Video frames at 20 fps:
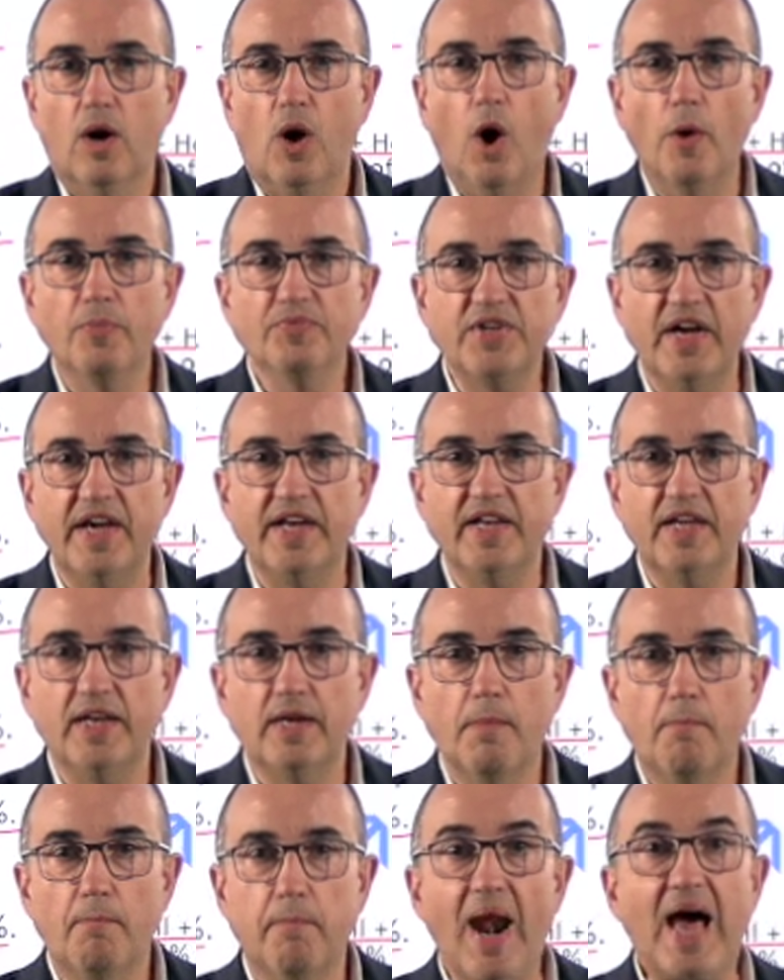
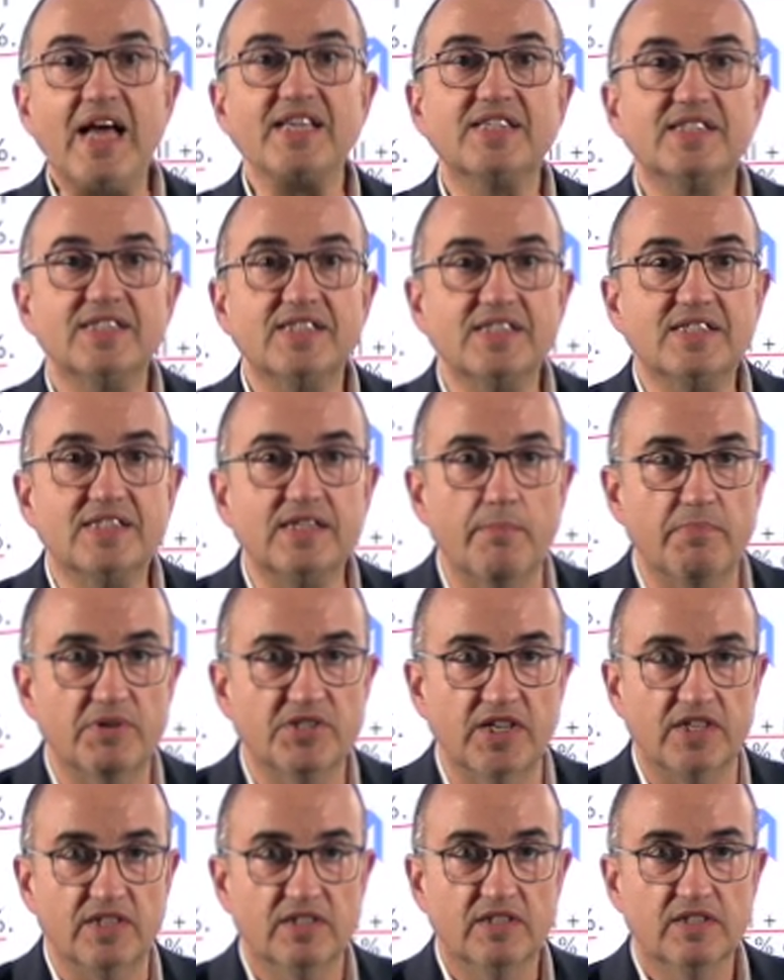obtaining plus
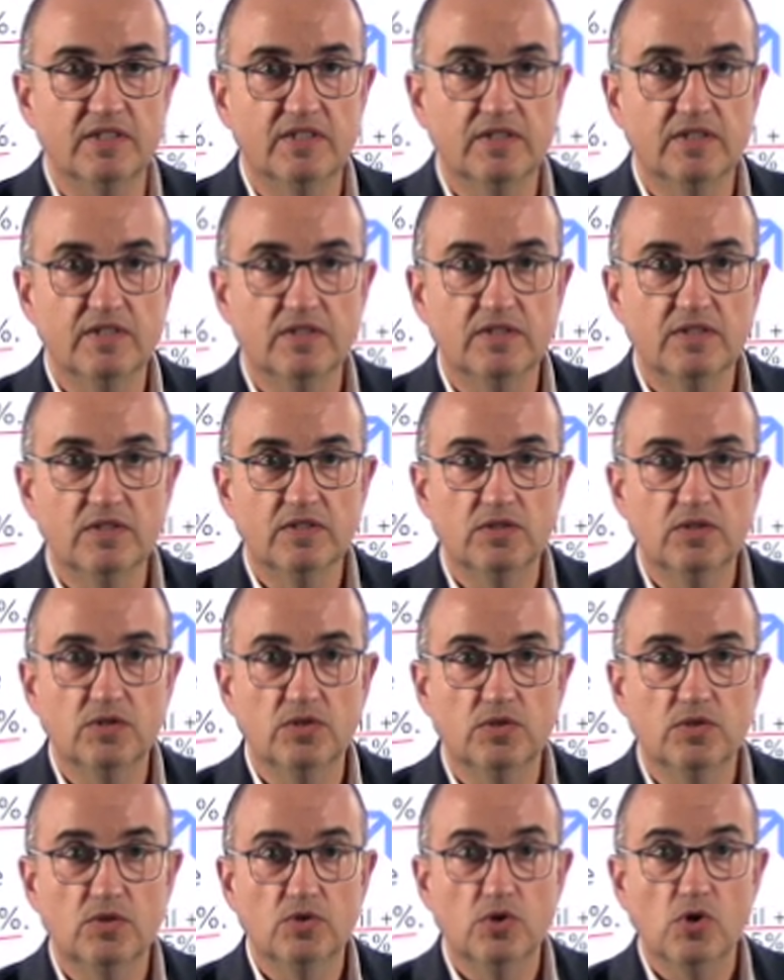10%.
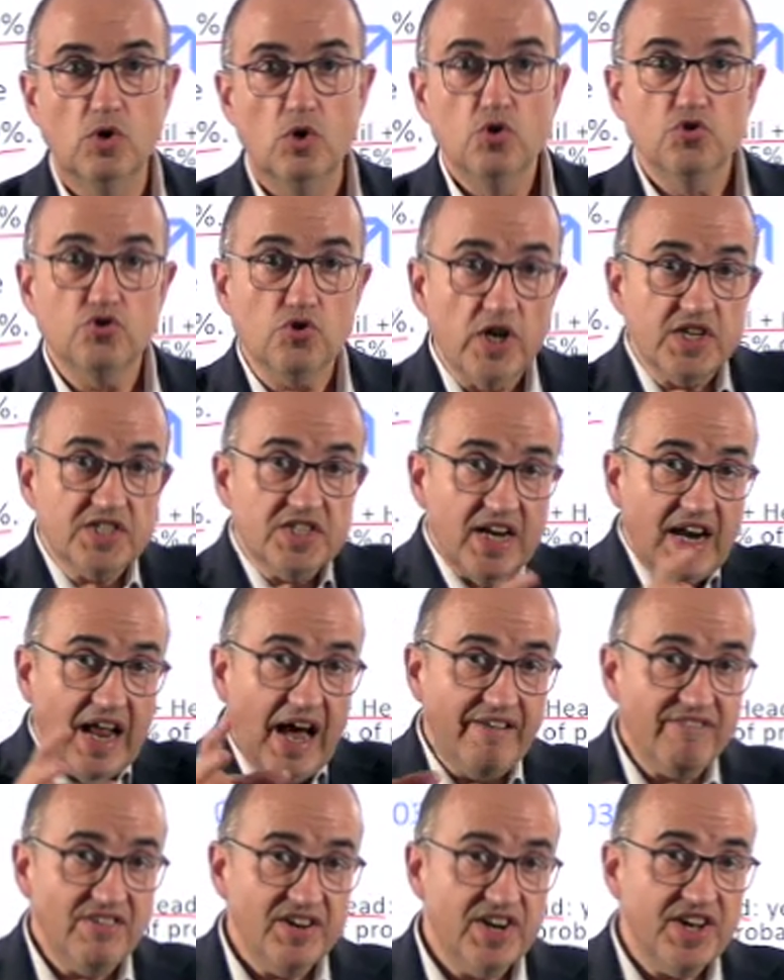So as an
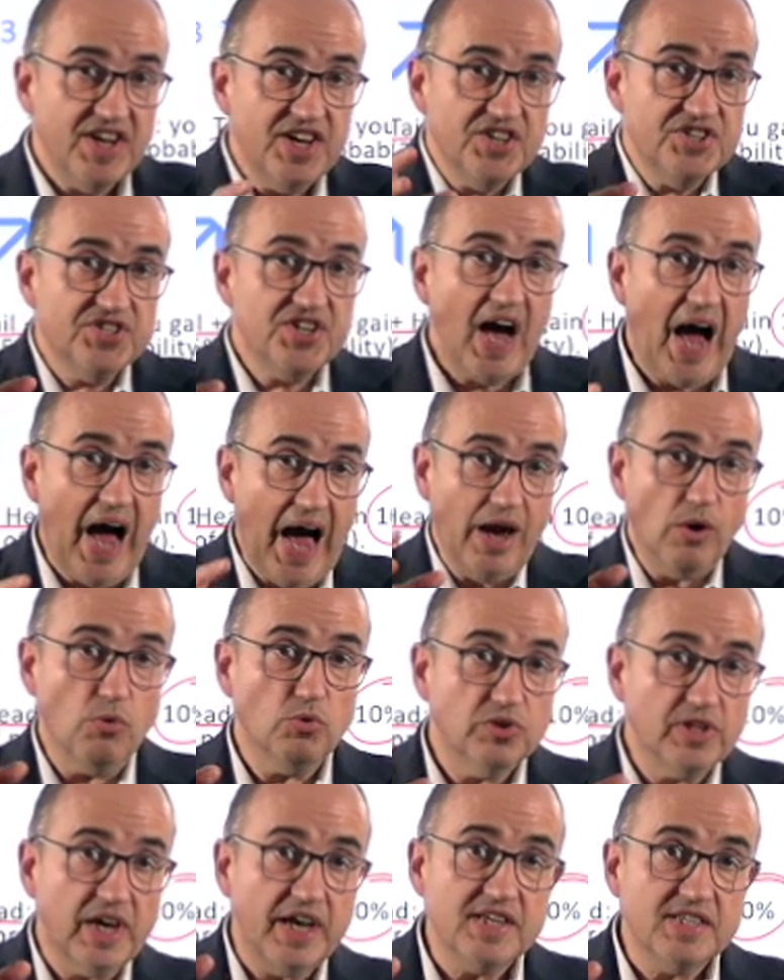average, I
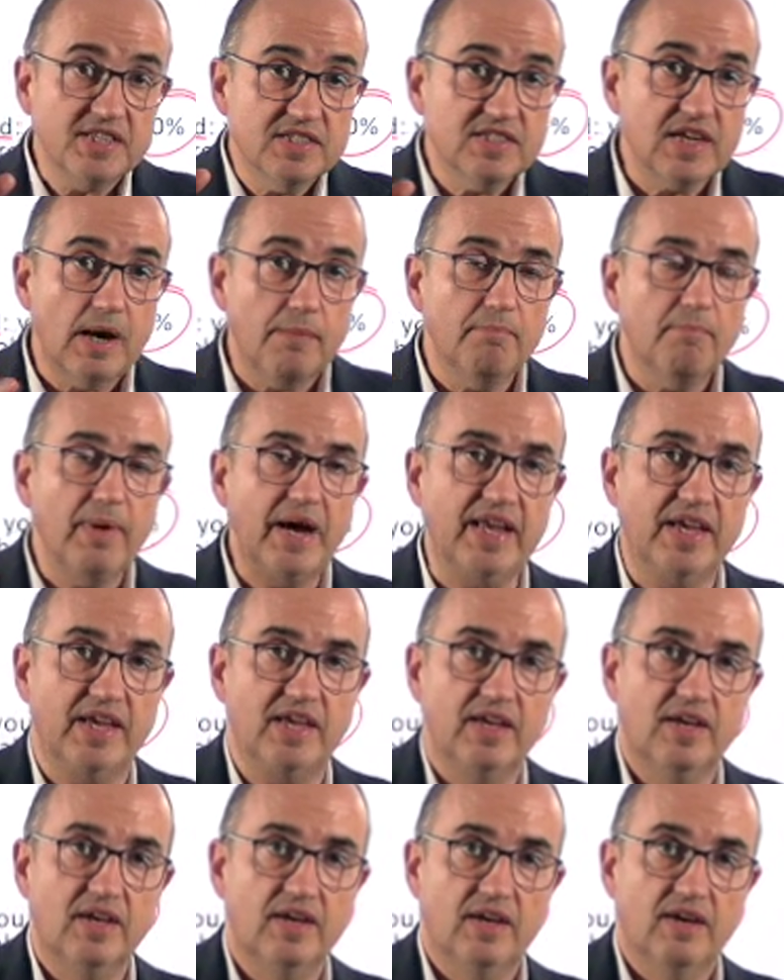would gain some money
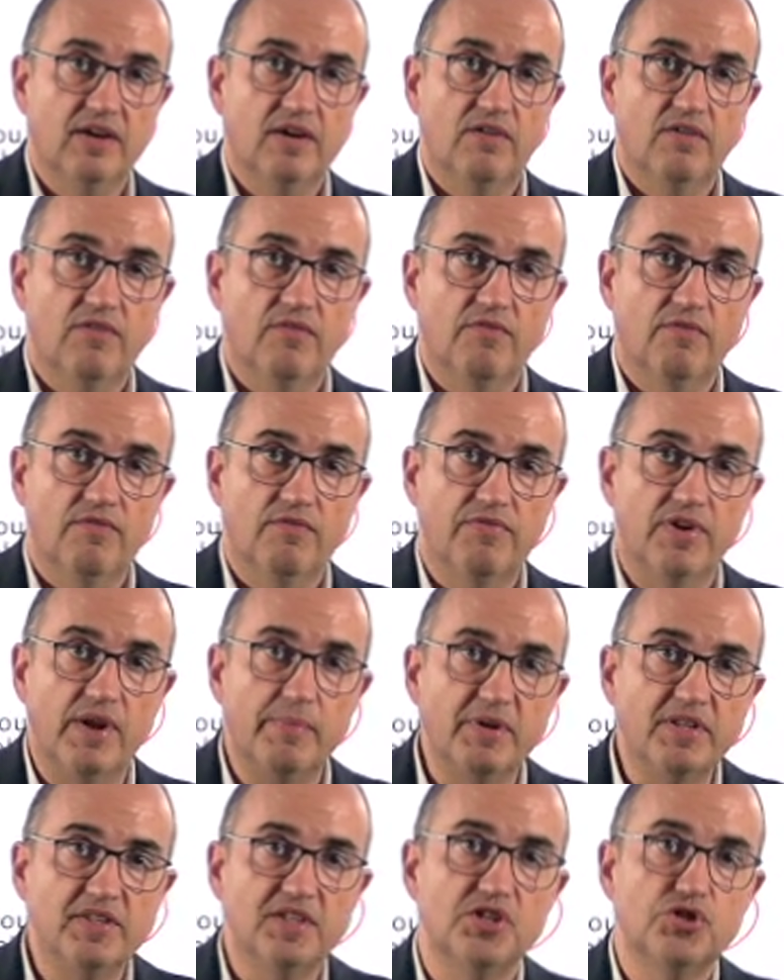
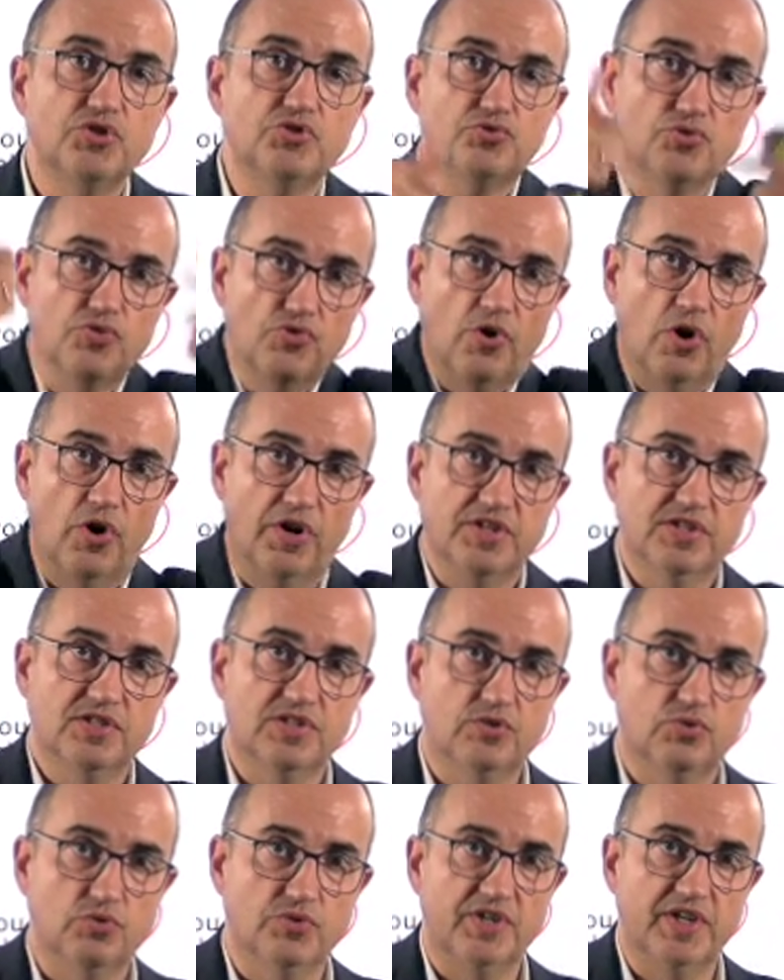flipping these two
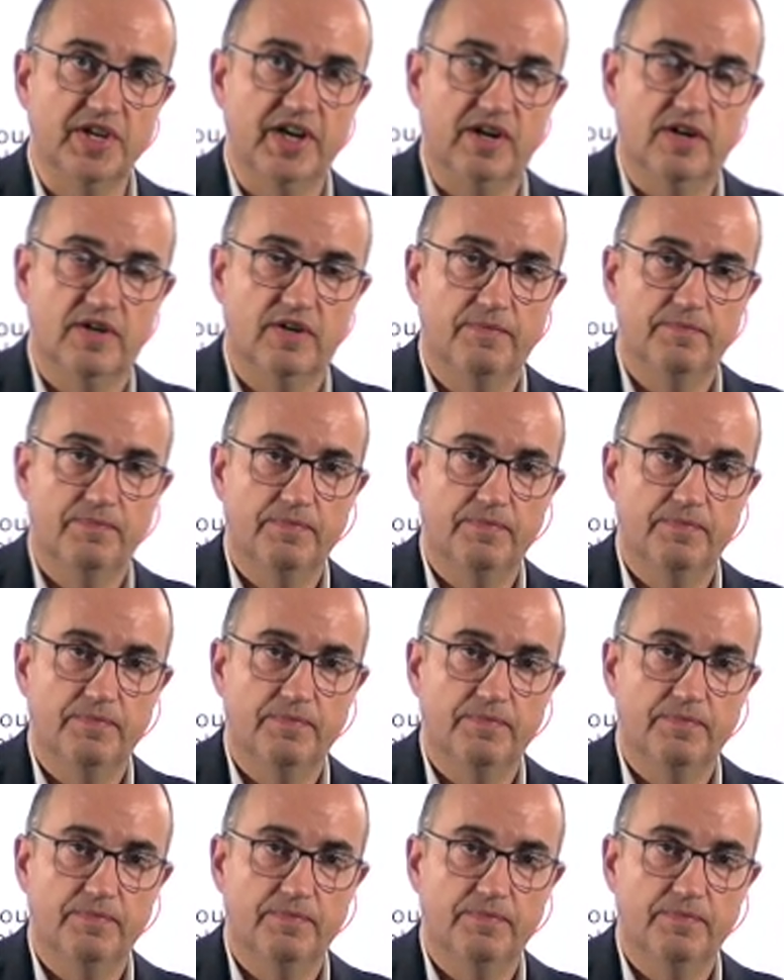coins into the air.